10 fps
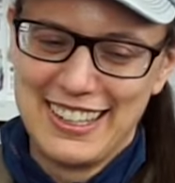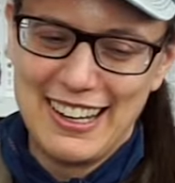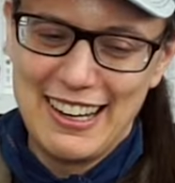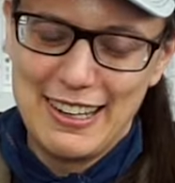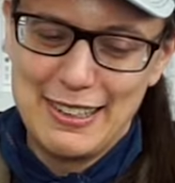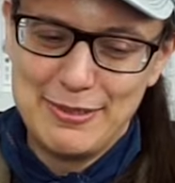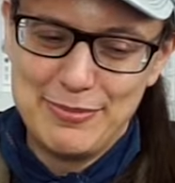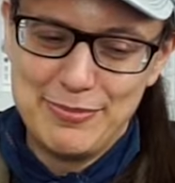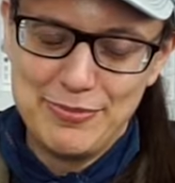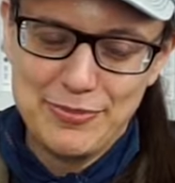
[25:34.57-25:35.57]

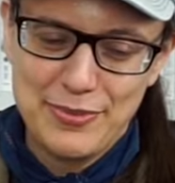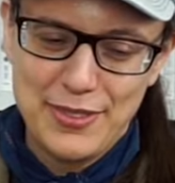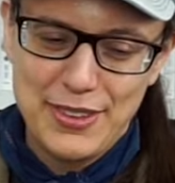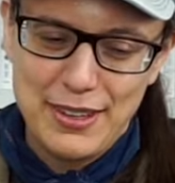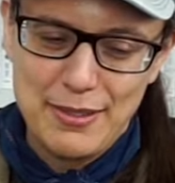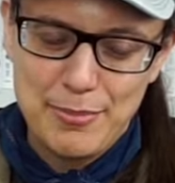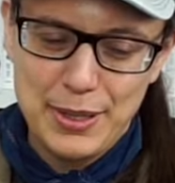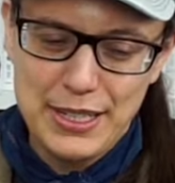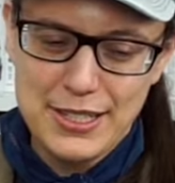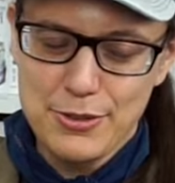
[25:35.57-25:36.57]
But
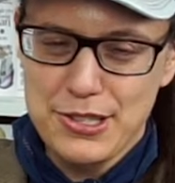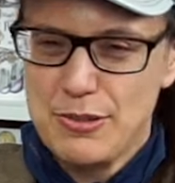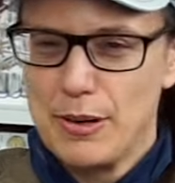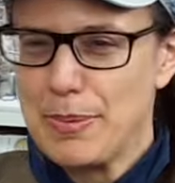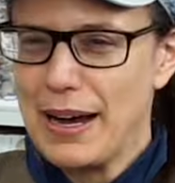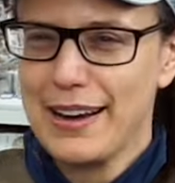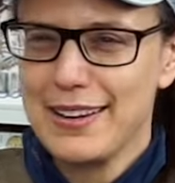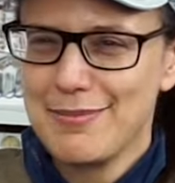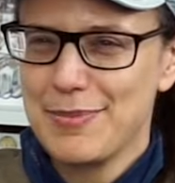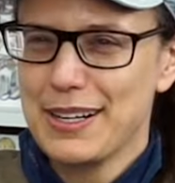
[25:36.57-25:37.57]
it's also a
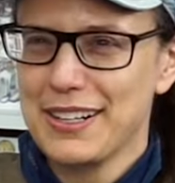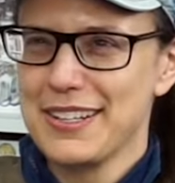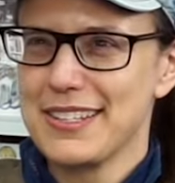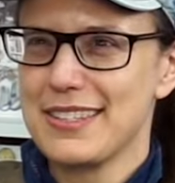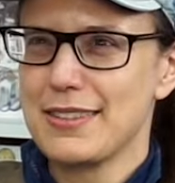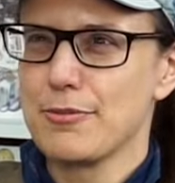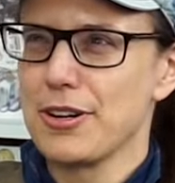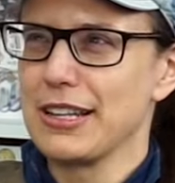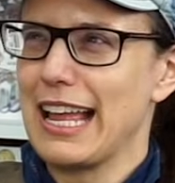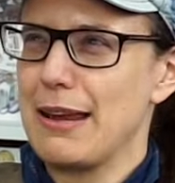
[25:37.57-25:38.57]
pun because the word
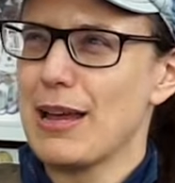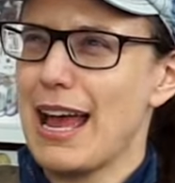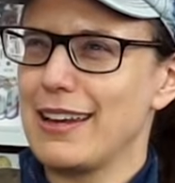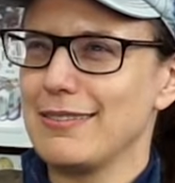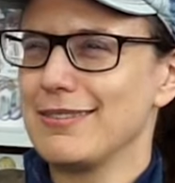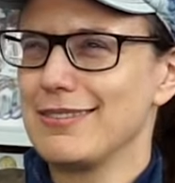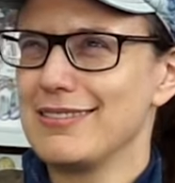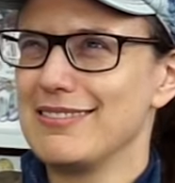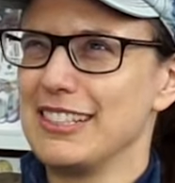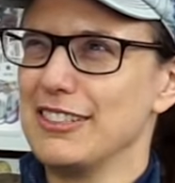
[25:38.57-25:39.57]
layman,
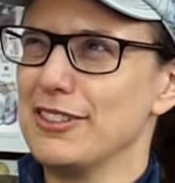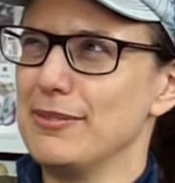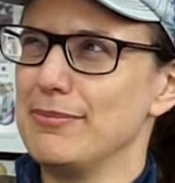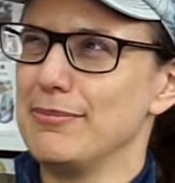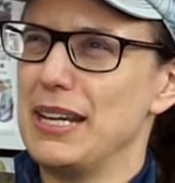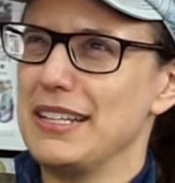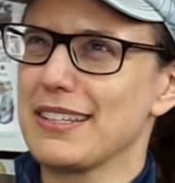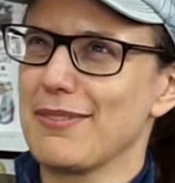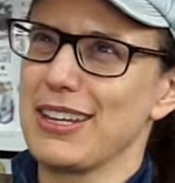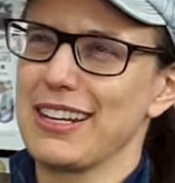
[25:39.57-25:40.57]
you know, means
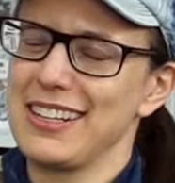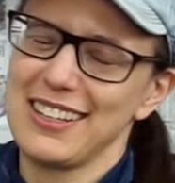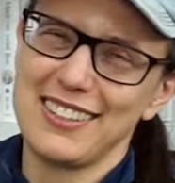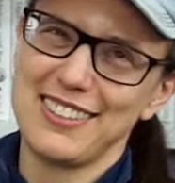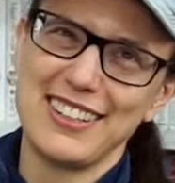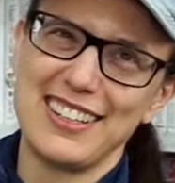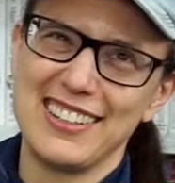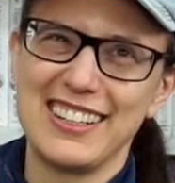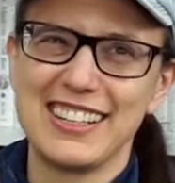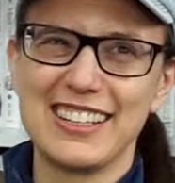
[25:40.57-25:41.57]
something in
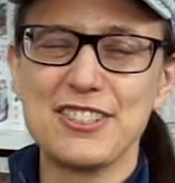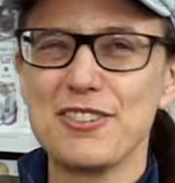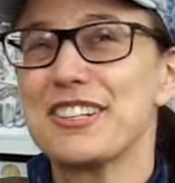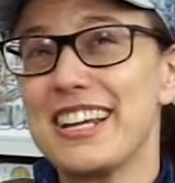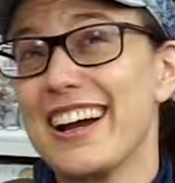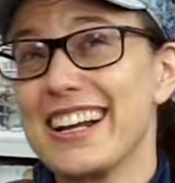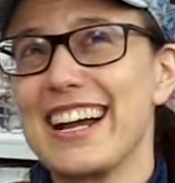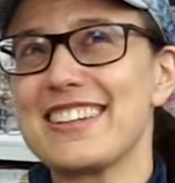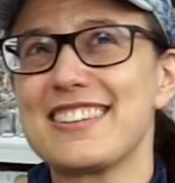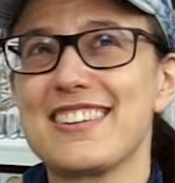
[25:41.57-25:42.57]
English. Oh yeah, I
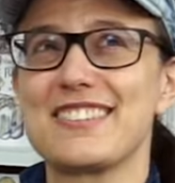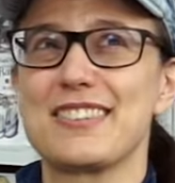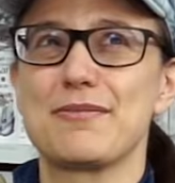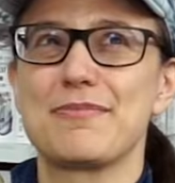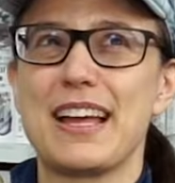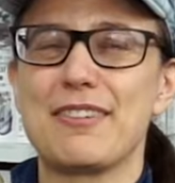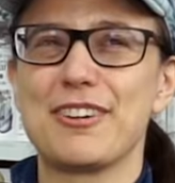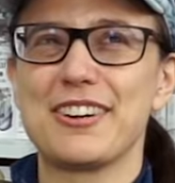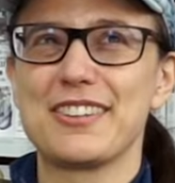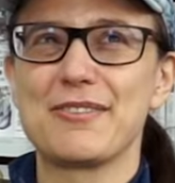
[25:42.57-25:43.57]
guess there's that
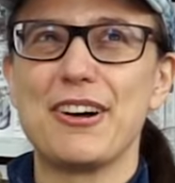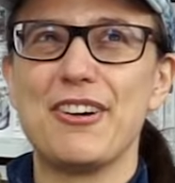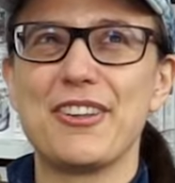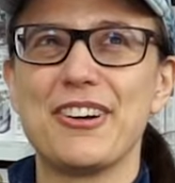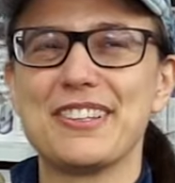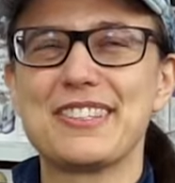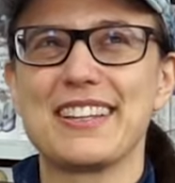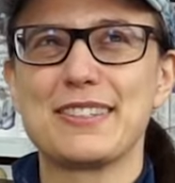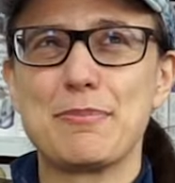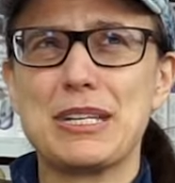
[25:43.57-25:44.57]
word as well, though.
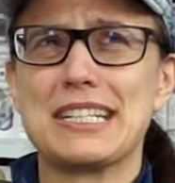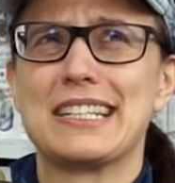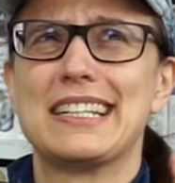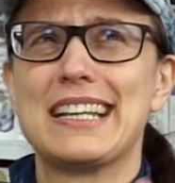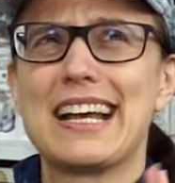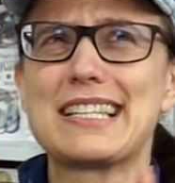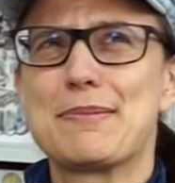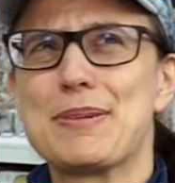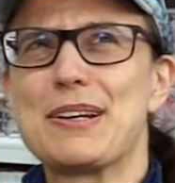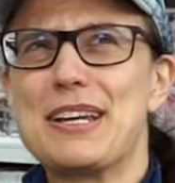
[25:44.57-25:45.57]
That's a bit
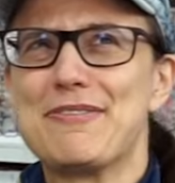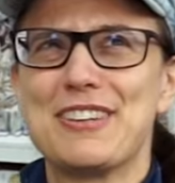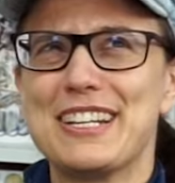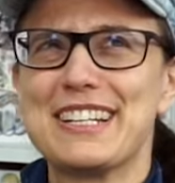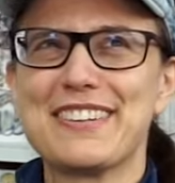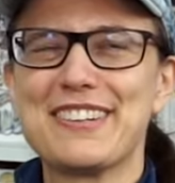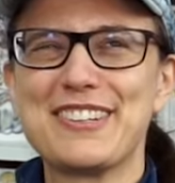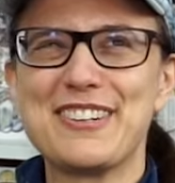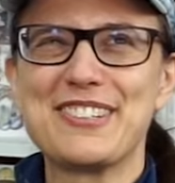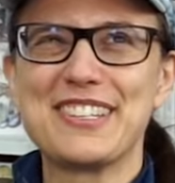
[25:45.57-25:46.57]
iffy or
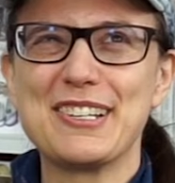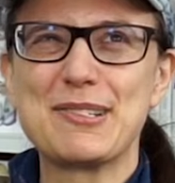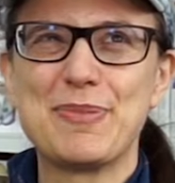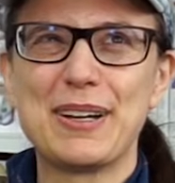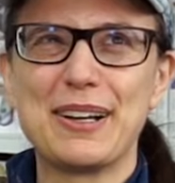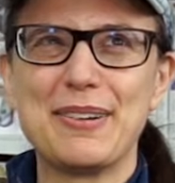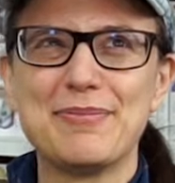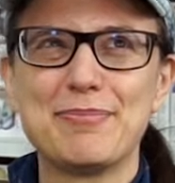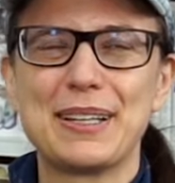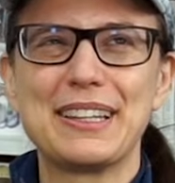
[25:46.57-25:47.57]
usage, but
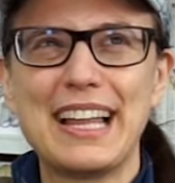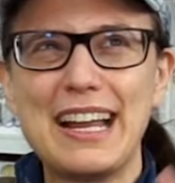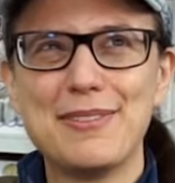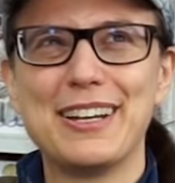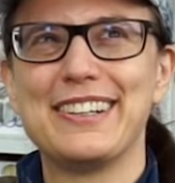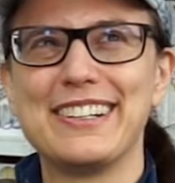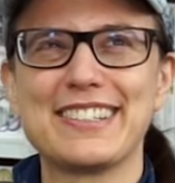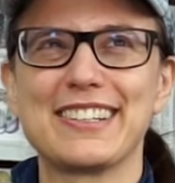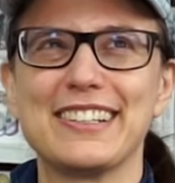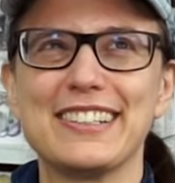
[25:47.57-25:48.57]
layman is
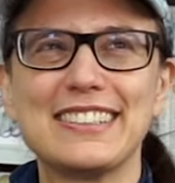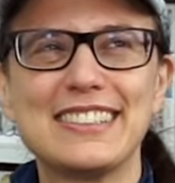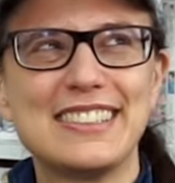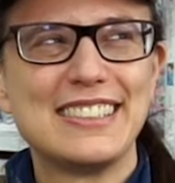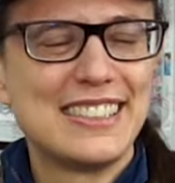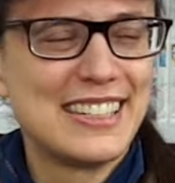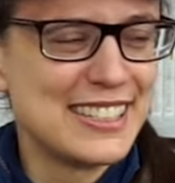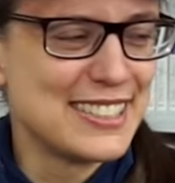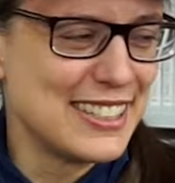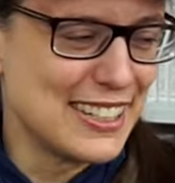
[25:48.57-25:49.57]

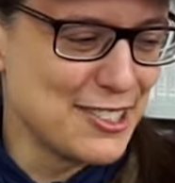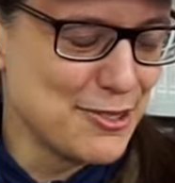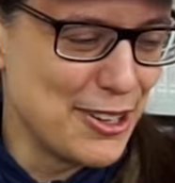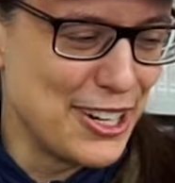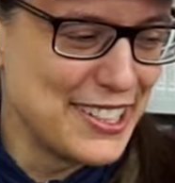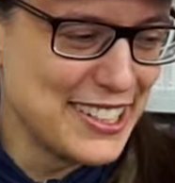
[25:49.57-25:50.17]
an English word.